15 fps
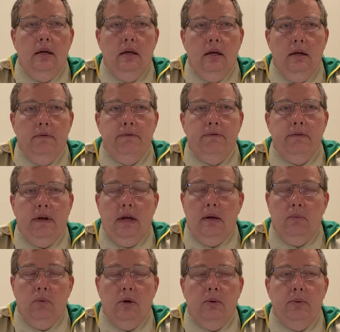if
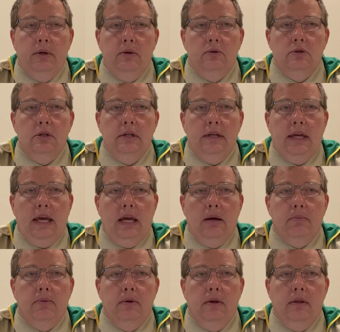and where we usually
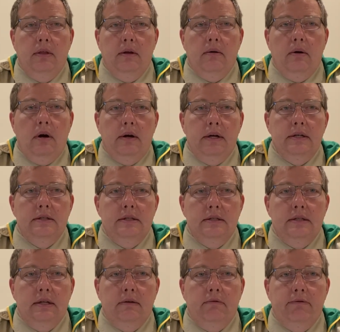camp, there are
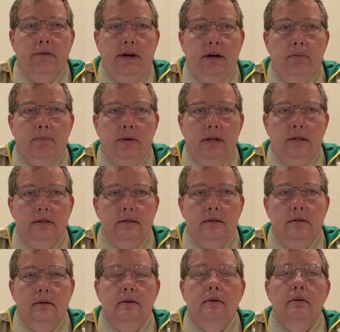existing fire pits,
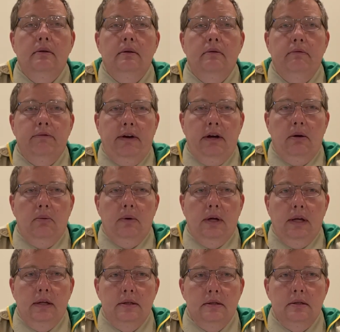fire
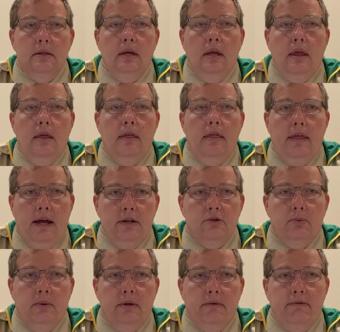rings, that's
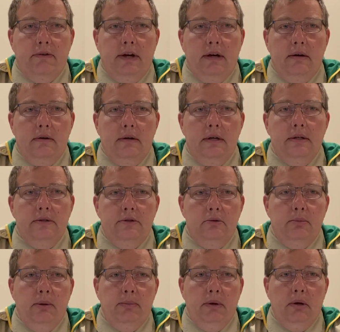where the fire is to
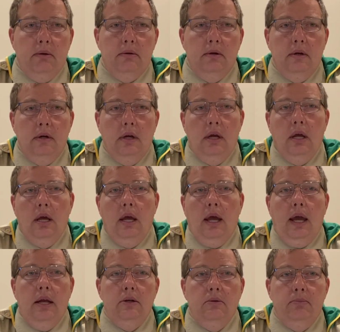be built.
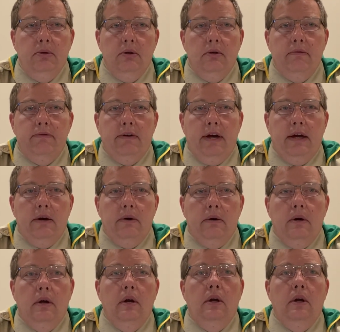And you build the fire